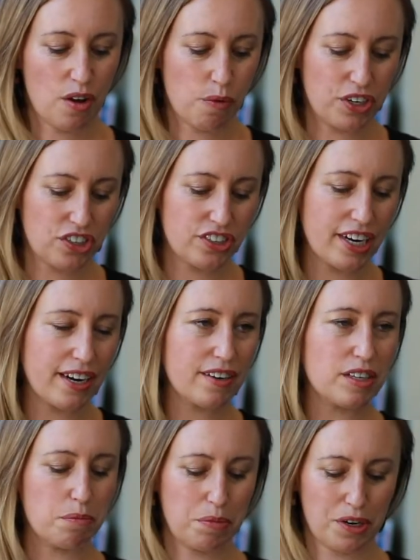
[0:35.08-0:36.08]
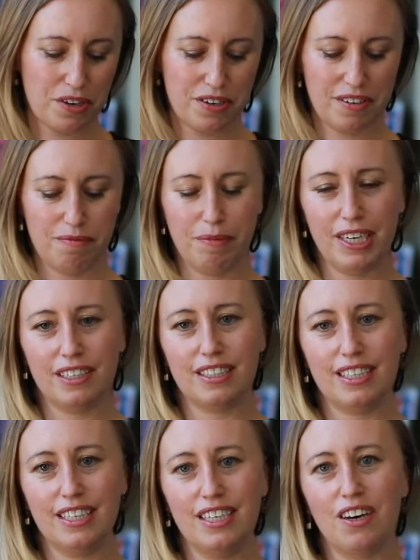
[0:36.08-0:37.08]
We share the burn of mint
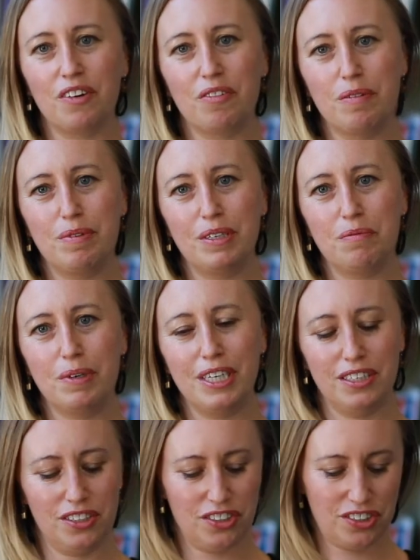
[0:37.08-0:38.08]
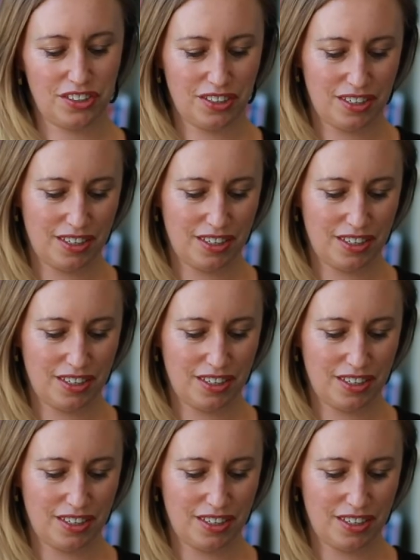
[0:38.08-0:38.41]
tea on ribboned beach,